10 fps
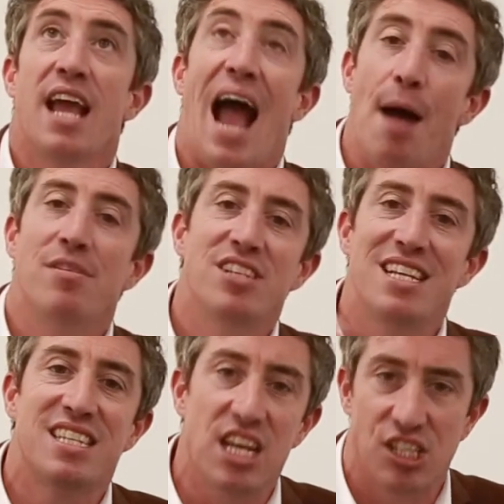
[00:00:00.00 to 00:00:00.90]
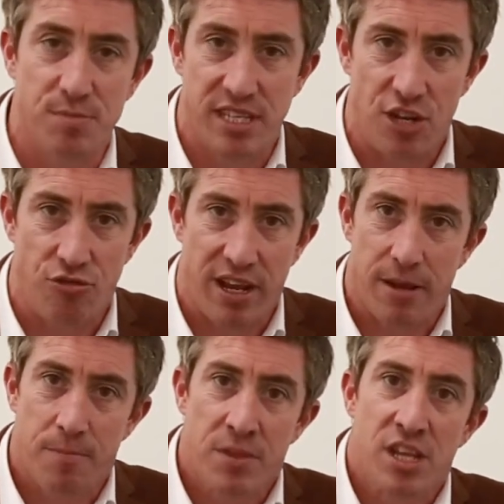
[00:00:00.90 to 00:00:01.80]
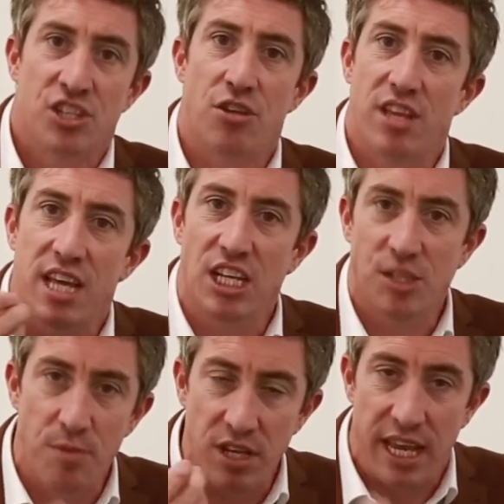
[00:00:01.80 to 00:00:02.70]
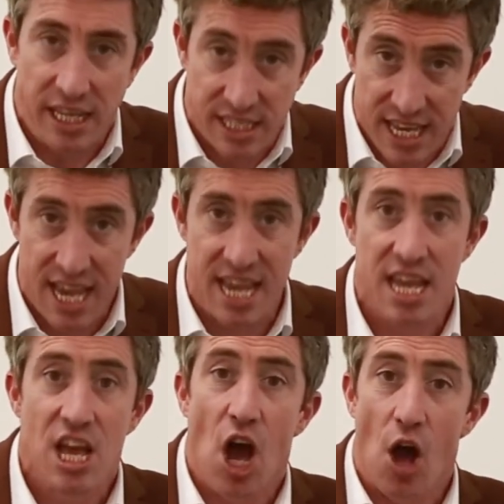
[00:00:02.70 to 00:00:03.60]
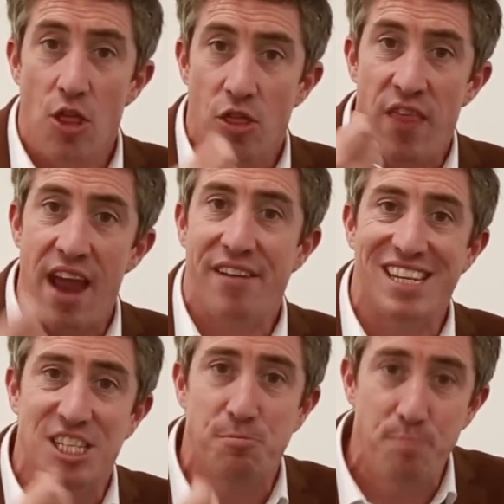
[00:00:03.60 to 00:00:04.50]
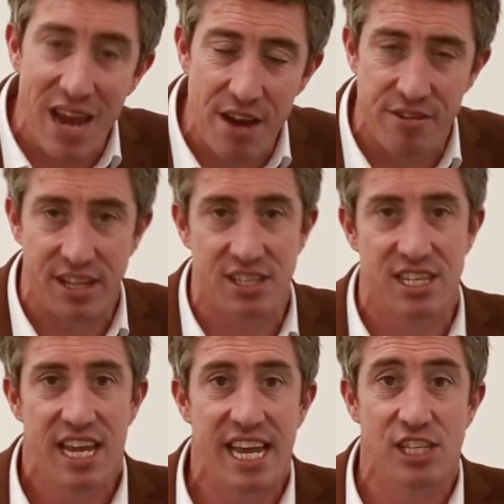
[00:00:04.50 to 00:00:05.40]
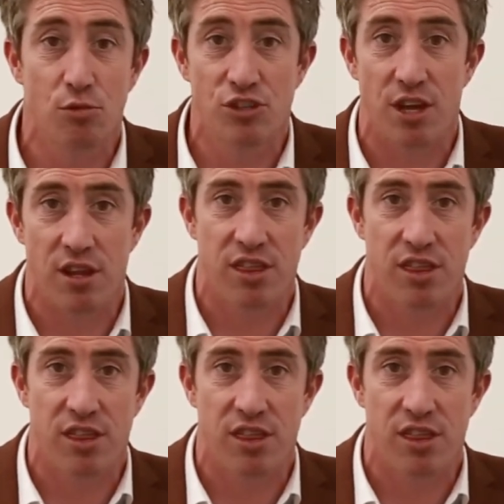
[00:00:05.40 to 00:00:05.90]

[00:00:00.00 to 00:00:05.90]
Amazon is customer centric. So the customer is key, and their experience is also the